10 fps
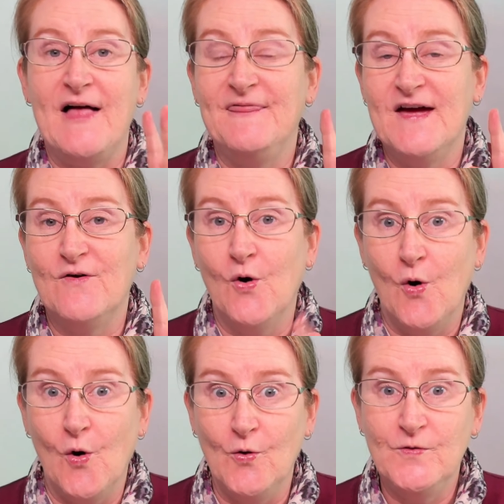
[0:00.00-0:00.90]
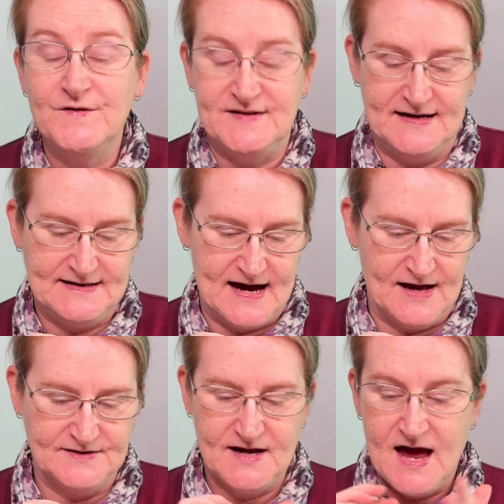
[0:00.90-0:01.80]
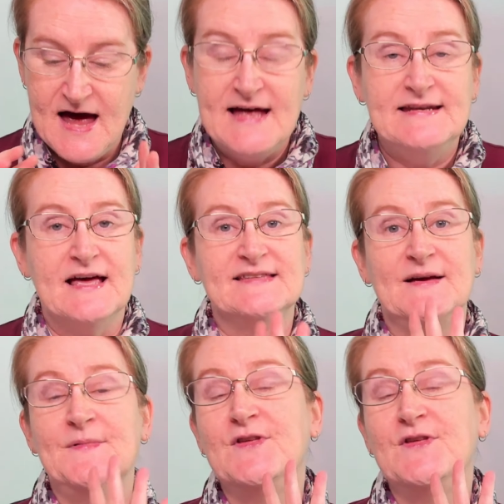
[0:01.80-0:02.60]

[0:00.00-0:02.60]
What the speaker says: and there are all the details. Now, some of the